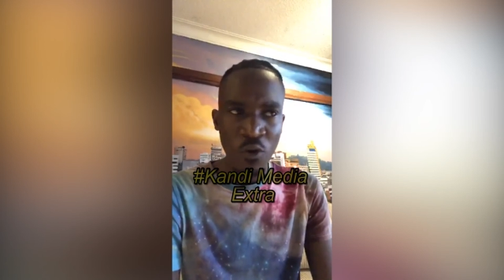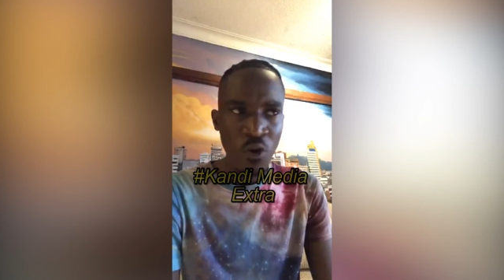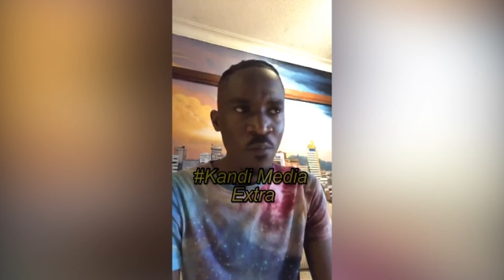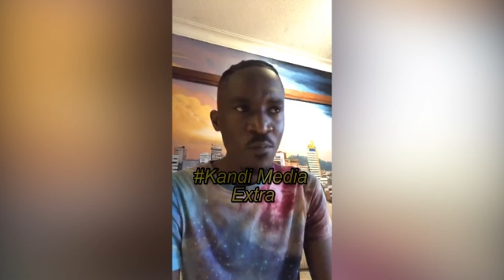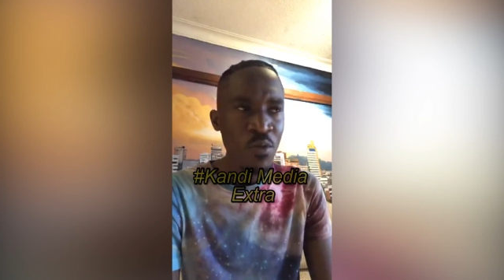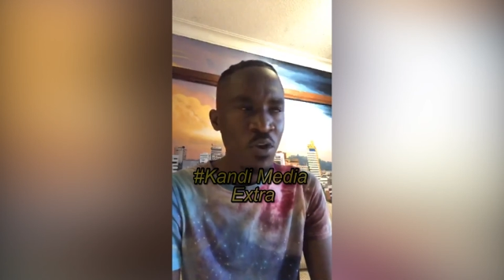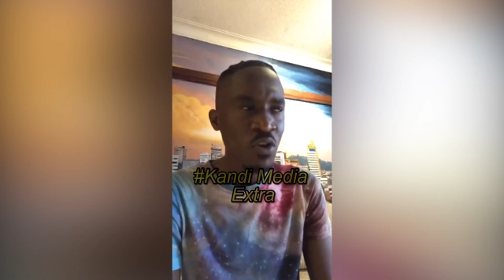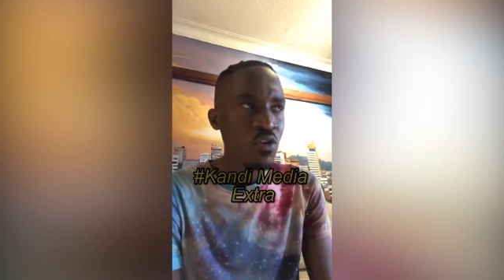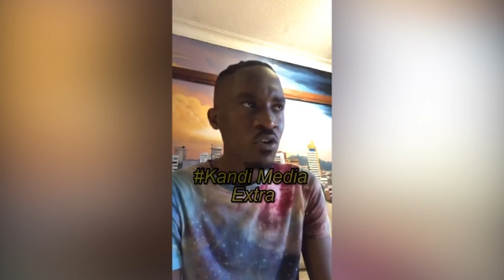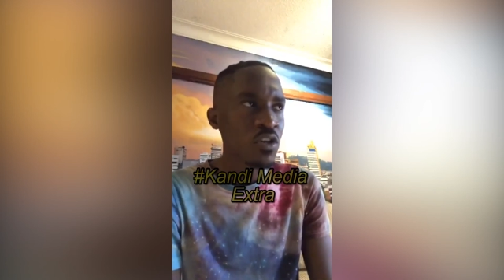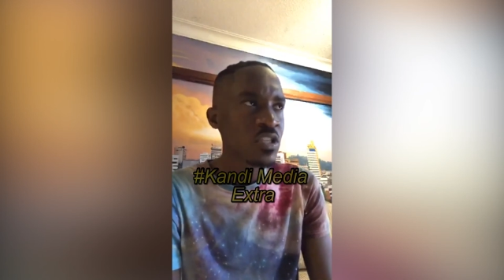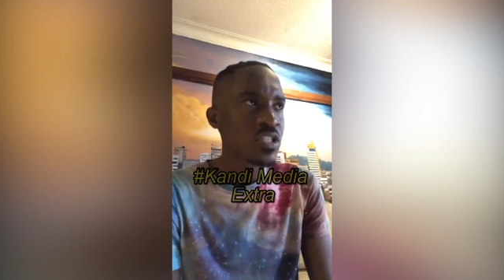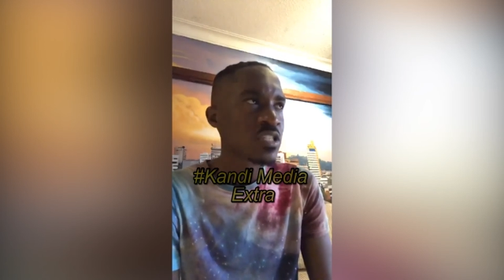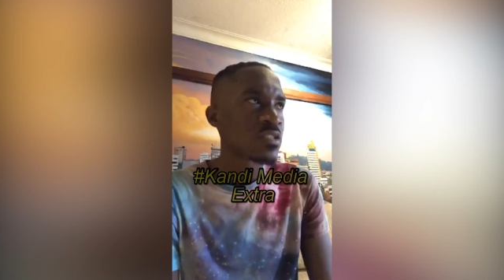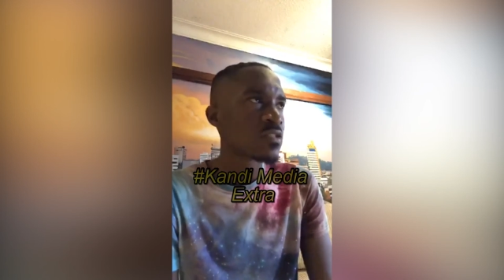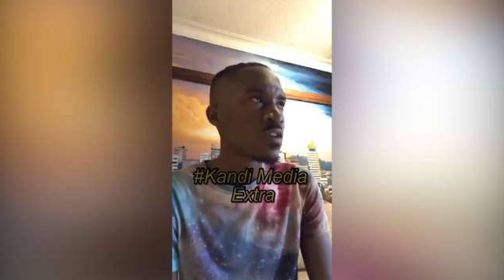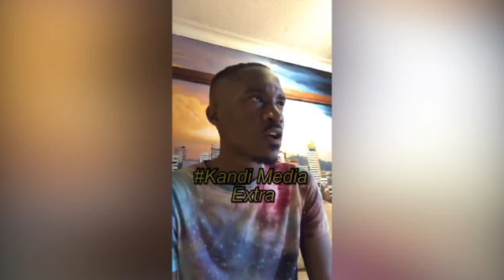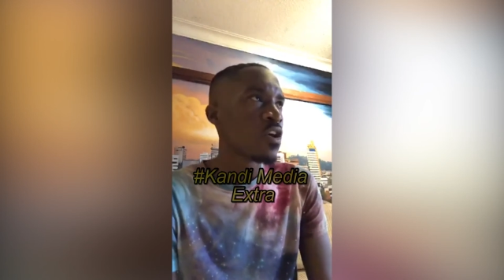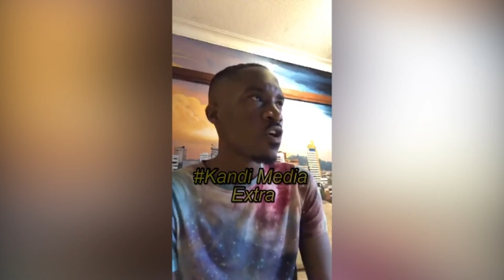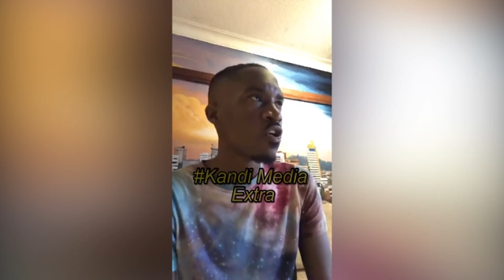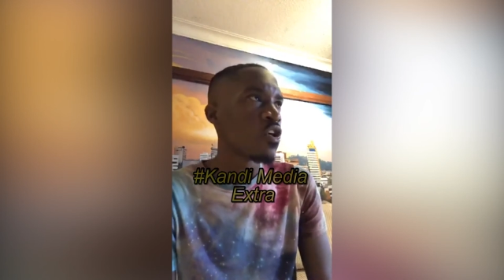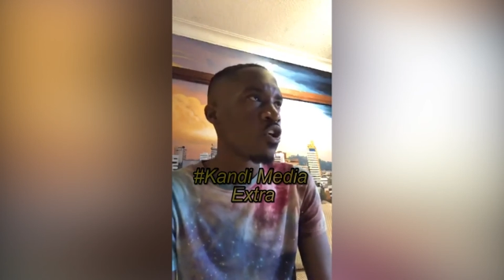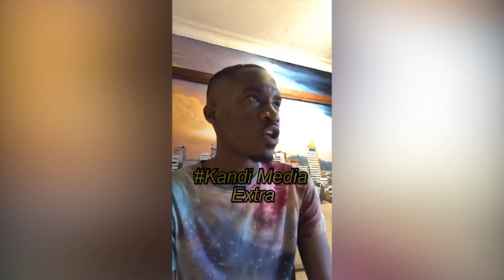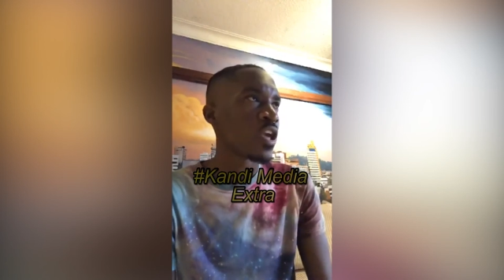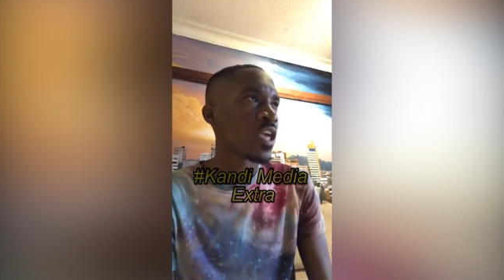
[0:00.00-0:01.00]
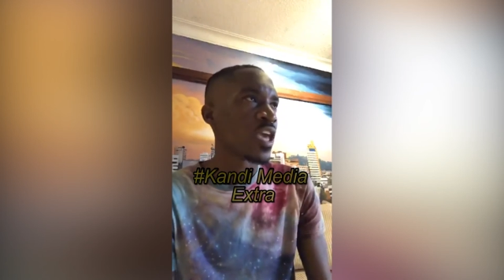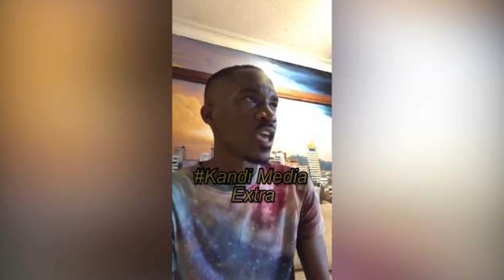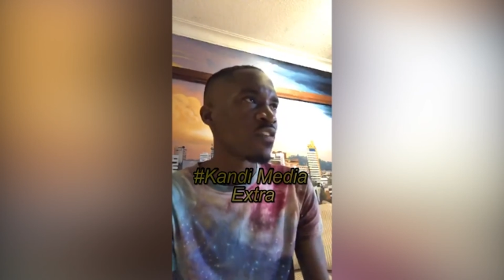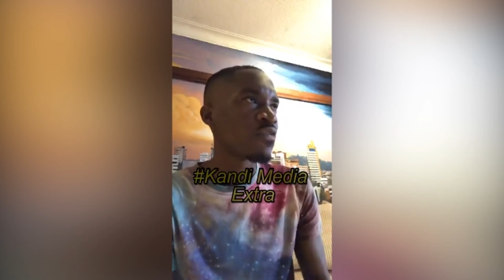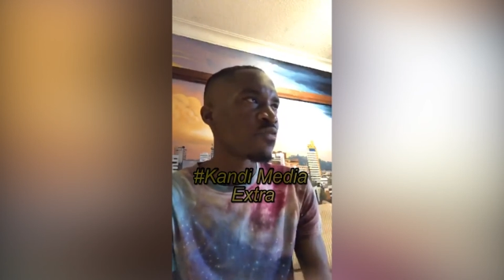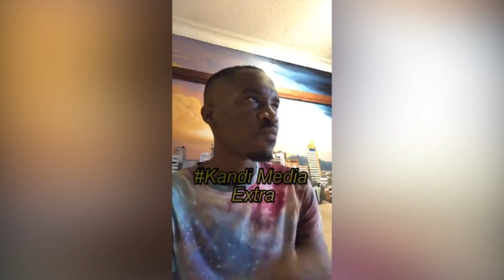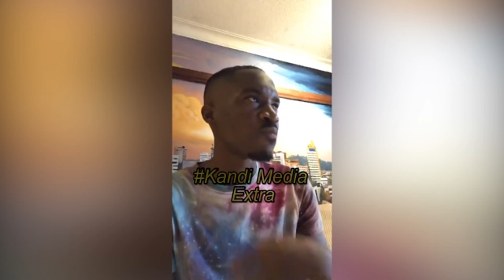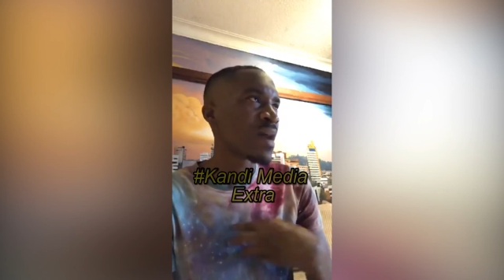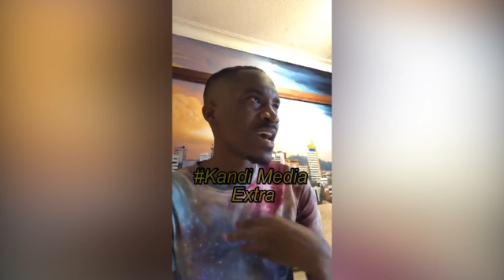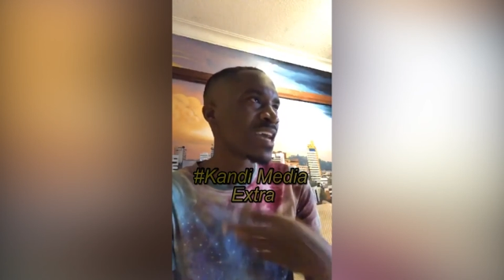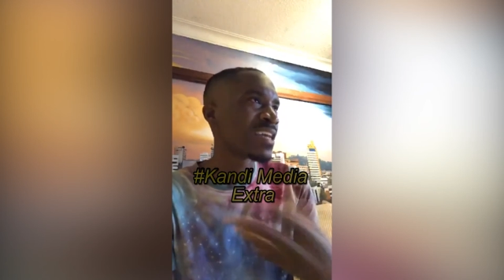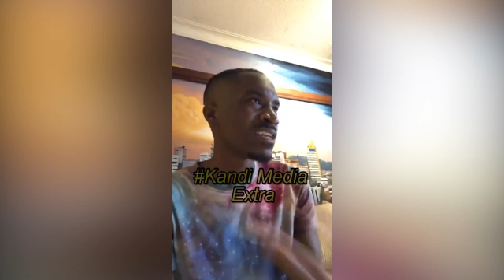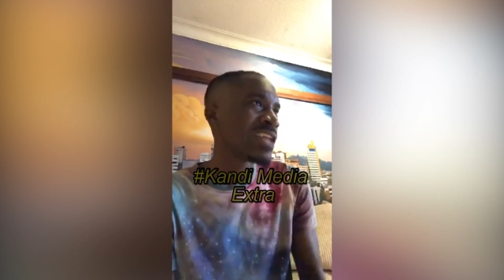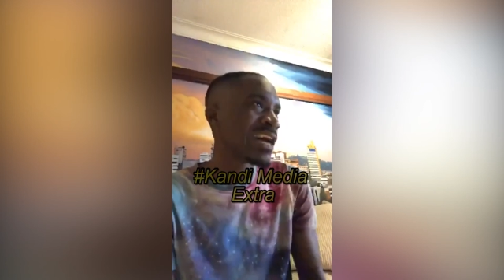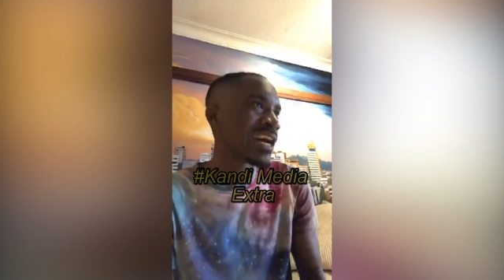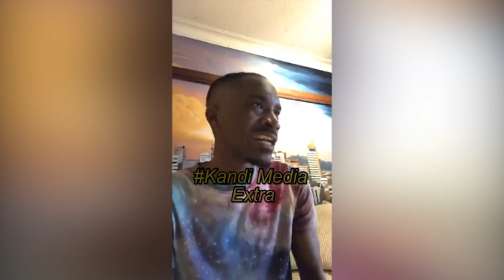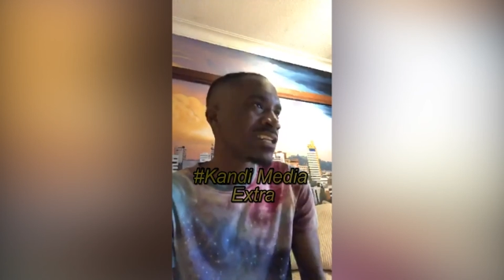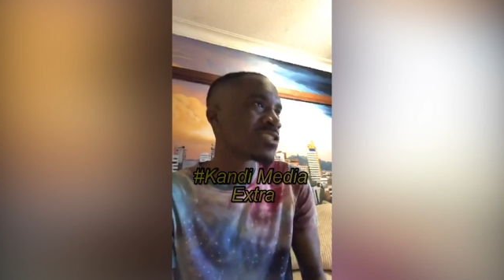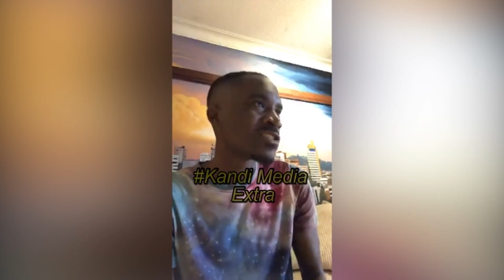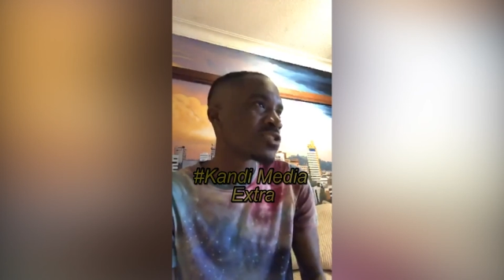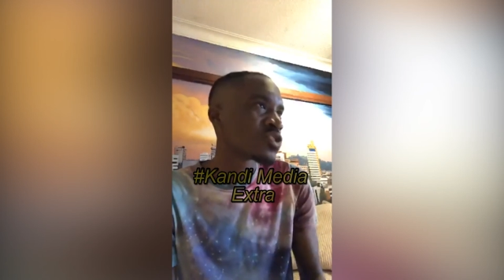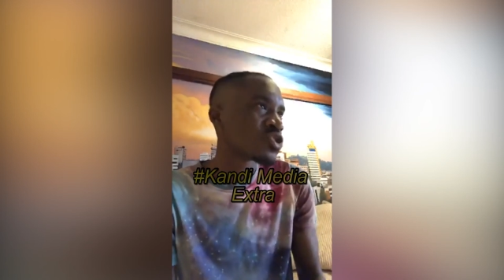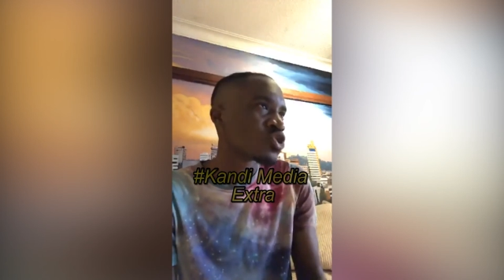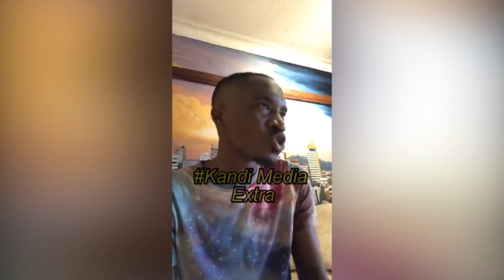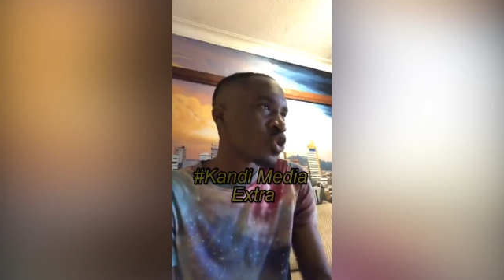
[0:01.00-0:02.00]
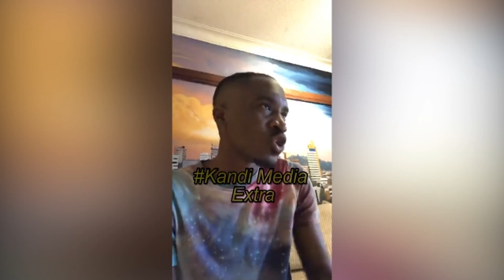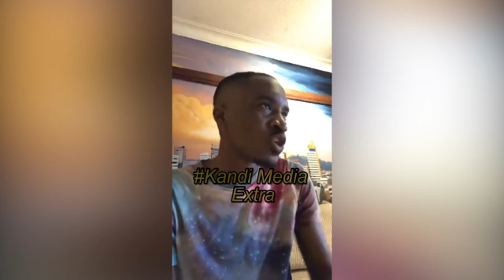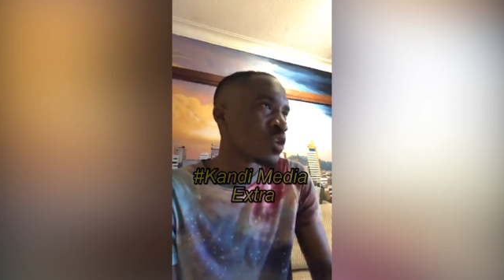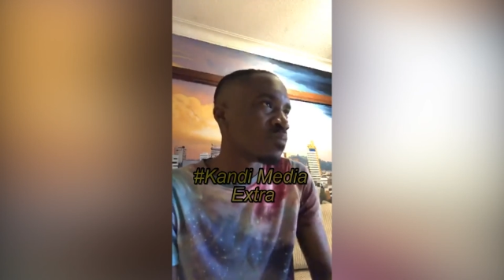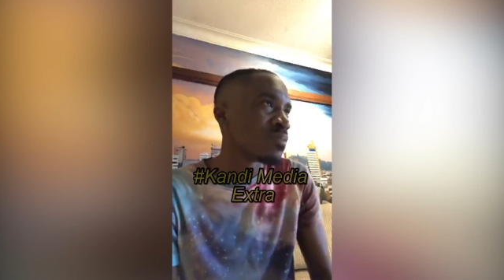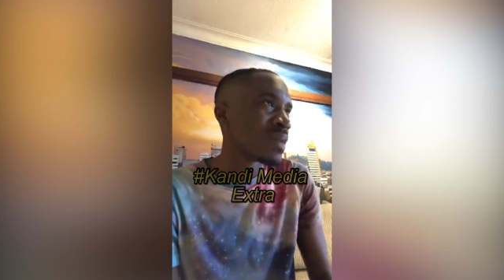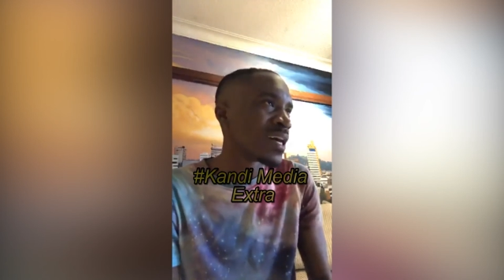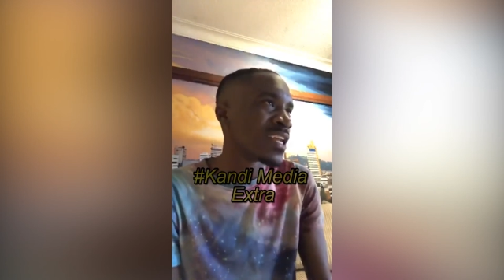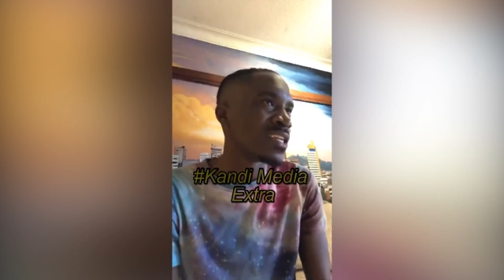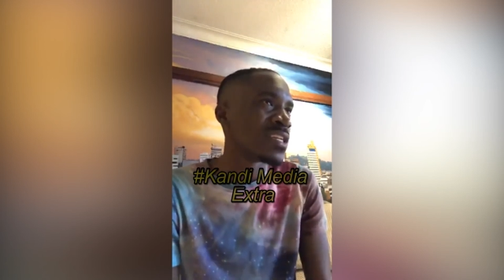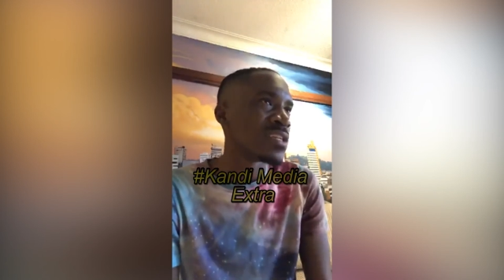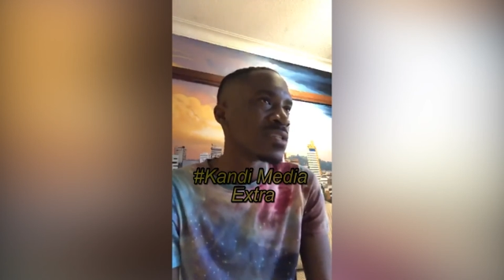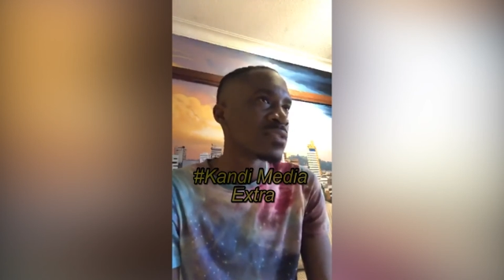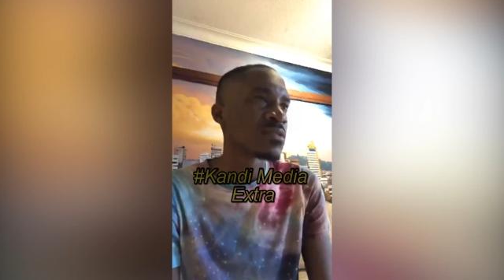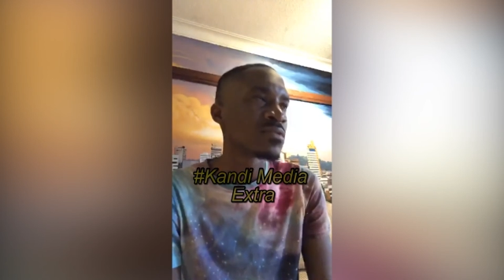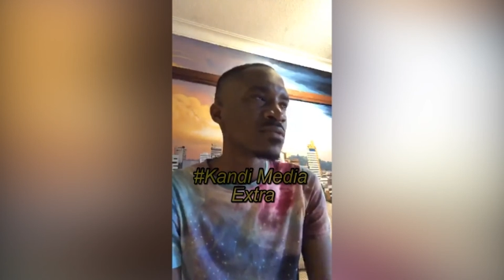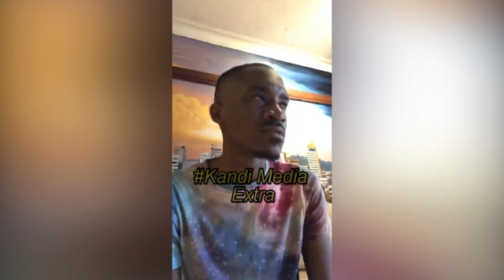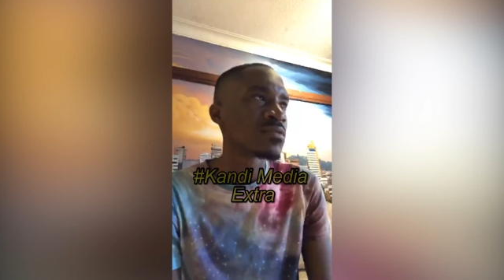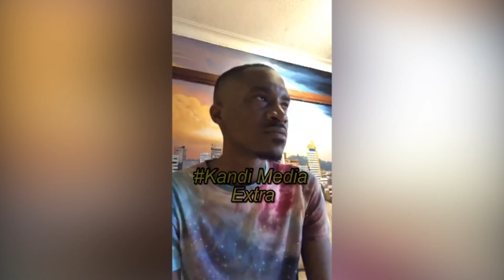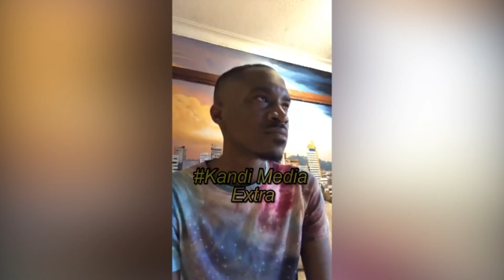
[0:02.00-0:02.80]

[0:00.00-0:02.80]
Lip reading: Or because, okay, if my dad stole money,